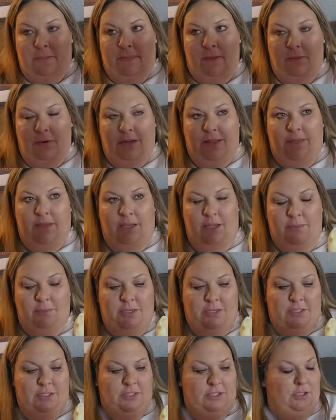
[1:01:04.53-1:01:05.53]
What I think I'm
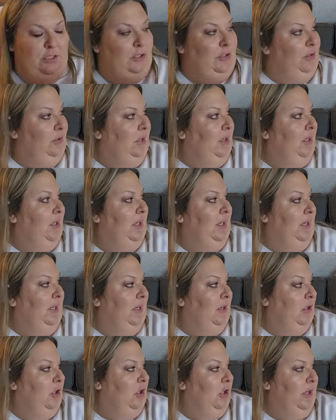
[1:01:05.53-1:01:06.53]
going to do, and I
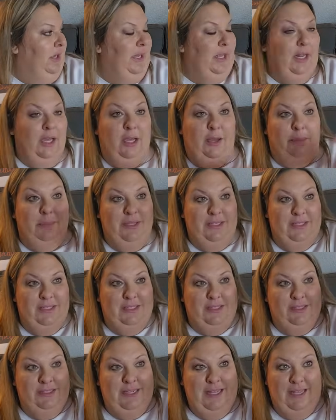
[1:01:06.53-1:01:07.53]
need to hurry it up,
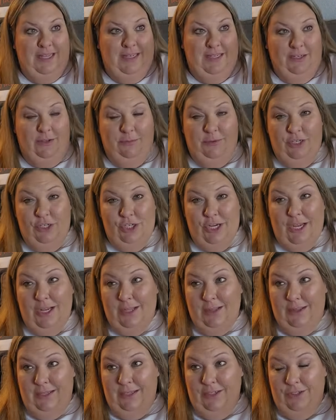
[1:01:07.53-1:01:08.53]
is take down my
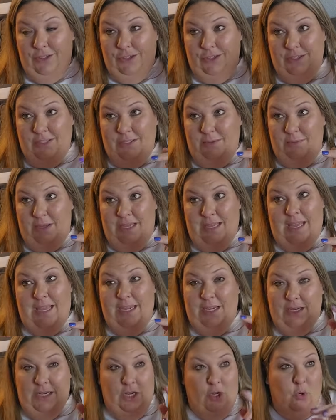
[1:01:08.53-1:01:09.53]
jack-o'-lanterns and my
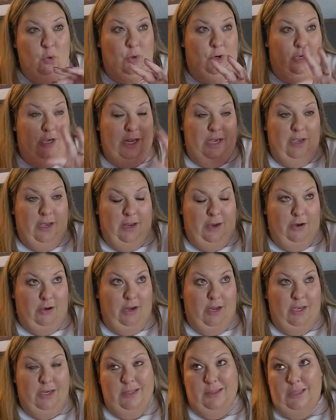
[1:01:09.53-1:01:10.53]
candy corn and
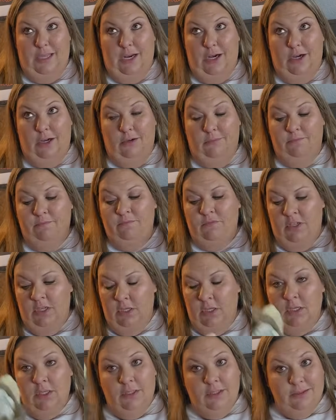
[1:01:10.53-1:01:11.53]
decorate in there.
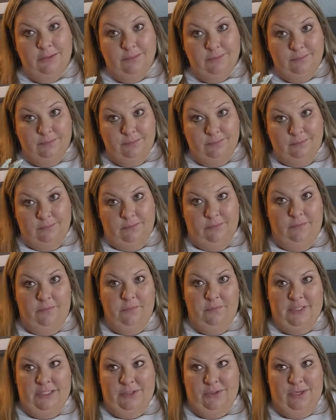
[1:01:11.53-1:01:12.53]

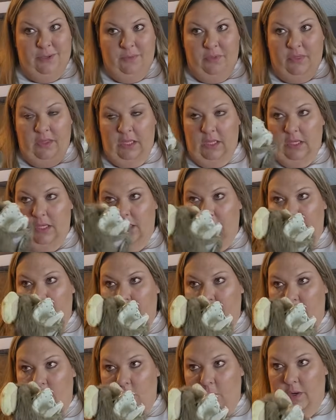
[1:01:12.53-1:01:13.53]
That's what I'm thinking I'm going
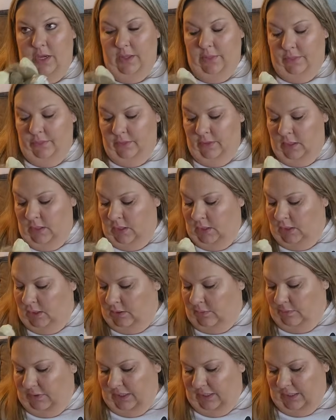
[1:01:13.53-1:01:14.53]
to go with,
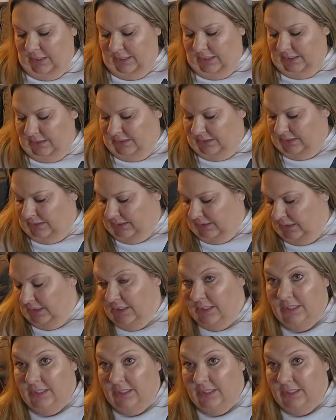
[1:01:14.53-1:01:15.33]
because